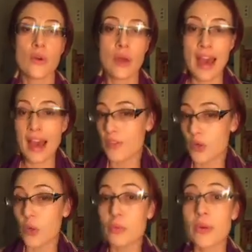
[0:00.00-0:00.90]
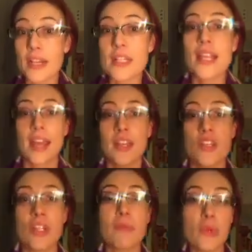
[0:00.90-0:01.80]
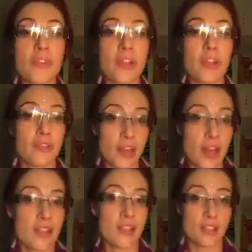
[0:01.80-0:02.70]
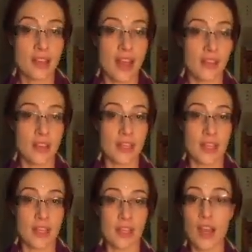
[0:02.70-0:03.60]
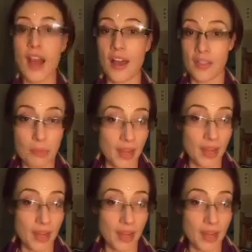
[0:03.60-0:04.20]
have your predator energy moving faster than the other